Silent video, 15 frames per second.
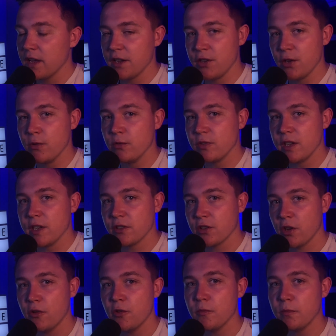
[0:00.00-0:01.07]
it used the
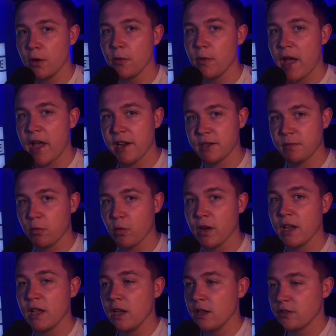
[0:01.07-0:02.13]
Eternal Blue
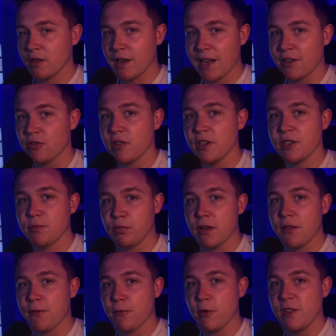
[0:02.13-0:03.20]
exploit to laterally
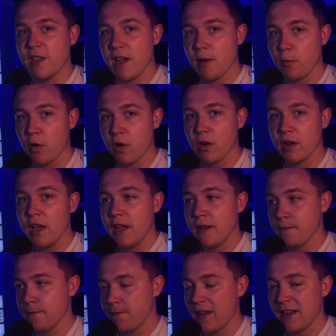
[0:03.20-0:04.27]
spread through a network,
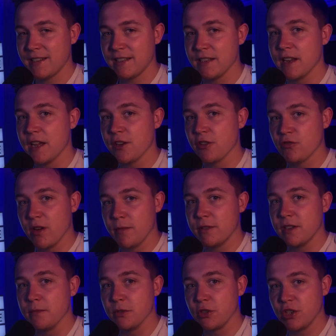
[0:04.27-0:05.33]
infecting and
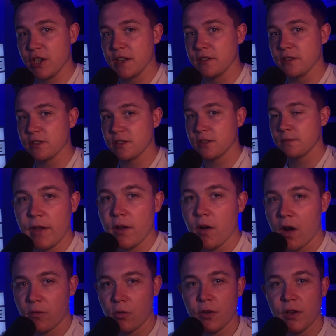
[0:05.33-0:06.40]
encrypting machines. The
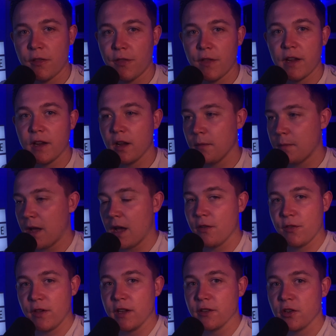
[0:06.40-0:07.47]
ironic thing
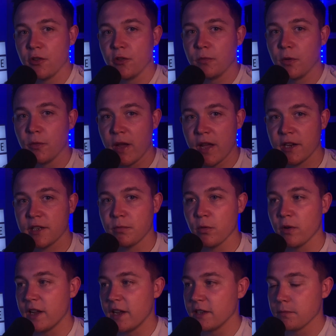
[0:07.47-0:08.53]
about the Eternal Blue
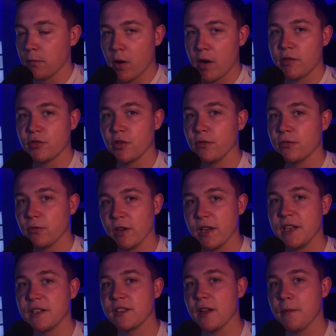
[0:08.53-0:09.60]
exploit is Microsoft
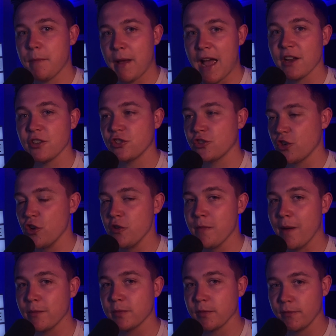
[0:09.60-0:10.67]
released a patch 2
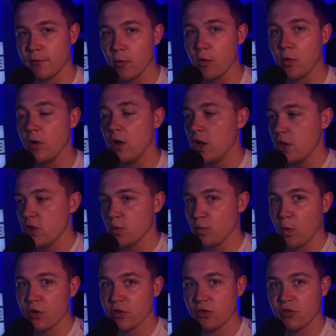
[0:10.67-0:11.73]
months before the
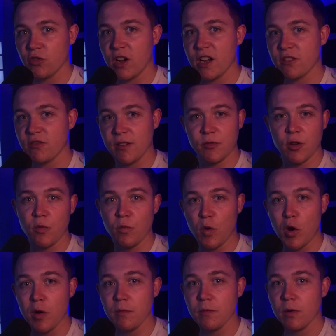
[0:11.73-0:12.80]
WannaCry
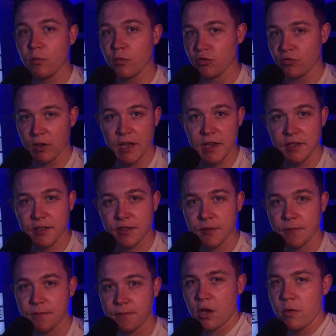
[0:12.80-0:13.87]
Cryptoworm was released.
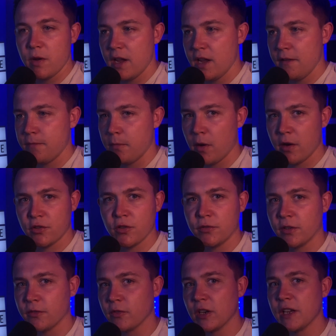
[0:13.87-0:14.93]
So if
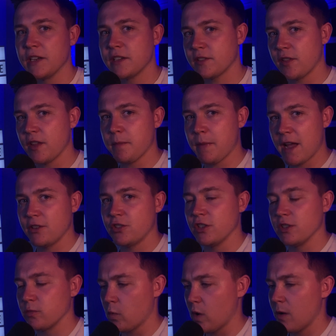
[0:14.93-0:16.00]
Microsoft had released the
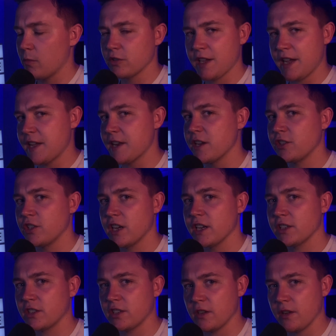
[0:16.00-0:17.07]
patches, why was the
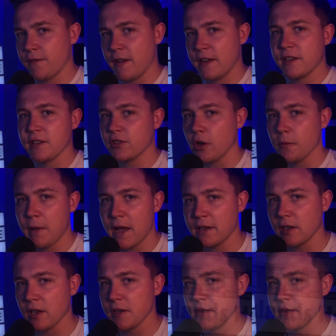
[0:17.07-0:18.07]
NHS affected so badly?